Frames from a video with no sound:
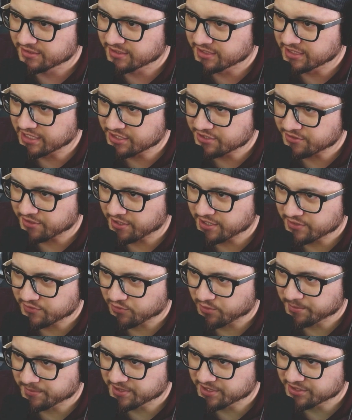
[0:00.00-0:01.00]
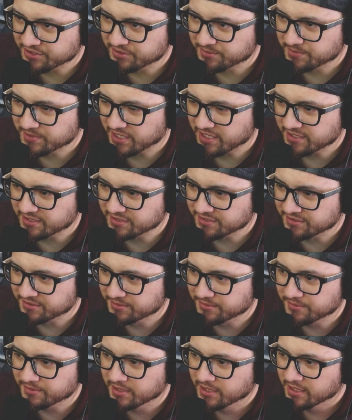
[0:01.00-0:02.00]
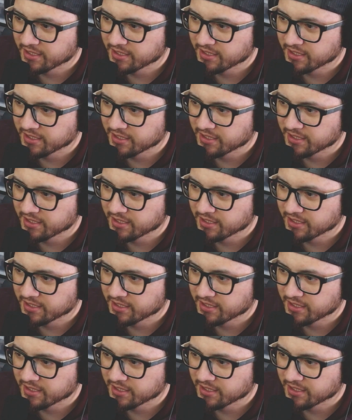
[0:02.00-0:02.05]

de-transforming to Super Saiyan 2.